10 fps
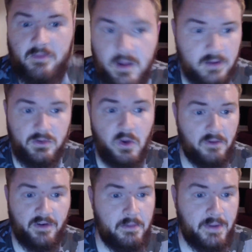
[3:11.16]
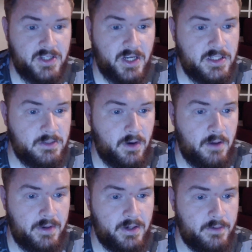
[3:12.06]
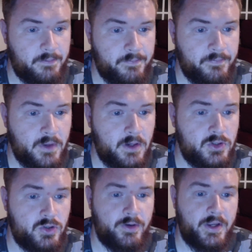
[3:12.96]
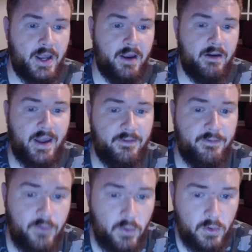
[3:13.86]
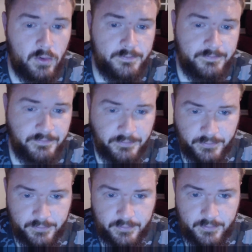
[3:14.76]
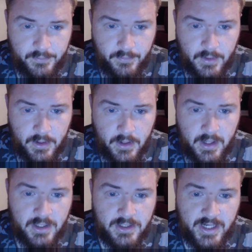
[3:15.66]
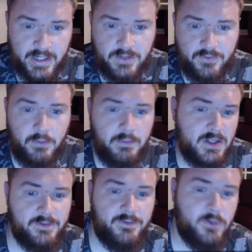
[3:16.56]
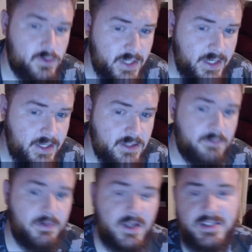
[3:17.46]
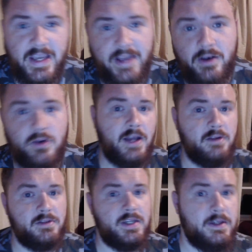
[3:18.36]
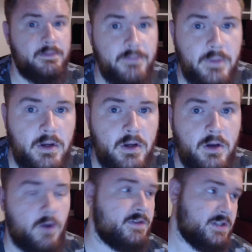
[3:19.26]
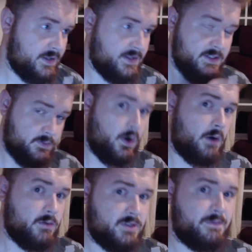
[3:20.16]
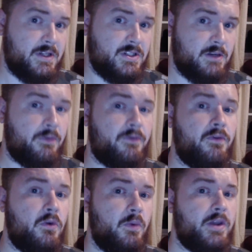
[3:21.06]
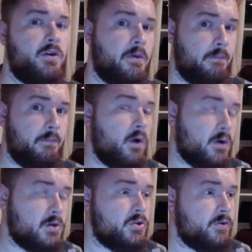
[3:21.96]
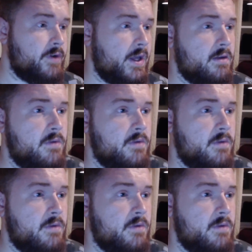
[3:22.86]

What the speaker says: Not a very big change in my opinion. During KNK 4, changed from +14 to +10 on counter hit. Obviously, this is what I was just mentioning before, where you can block during it.